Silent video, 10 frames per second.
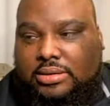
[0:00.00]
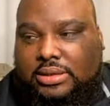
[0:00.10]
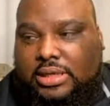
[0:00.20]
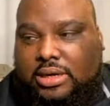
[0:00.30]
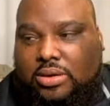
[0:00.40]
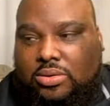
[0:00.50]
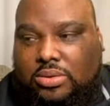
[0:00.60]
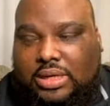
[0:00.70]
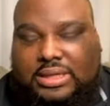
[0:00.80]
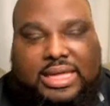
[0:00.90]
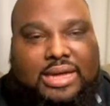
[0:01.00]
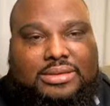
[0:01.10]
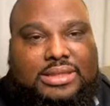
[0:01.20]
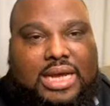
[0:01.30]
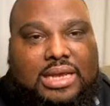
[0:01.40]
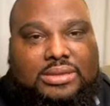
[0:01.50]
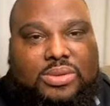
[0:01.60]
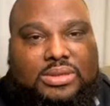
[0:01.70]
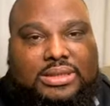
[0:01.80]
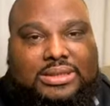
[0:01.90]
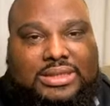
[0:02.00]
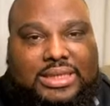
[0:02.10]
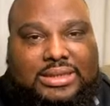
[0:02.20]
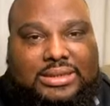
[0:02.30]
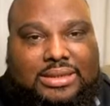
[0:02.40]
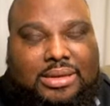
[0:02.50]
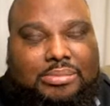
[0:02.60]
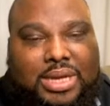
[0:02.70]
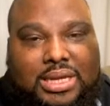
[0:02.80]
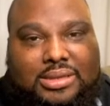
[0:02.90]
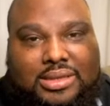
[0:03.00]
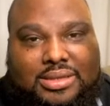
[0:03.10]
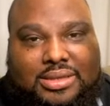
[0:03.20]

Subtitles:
you know, $1,000 worth of sticks a month.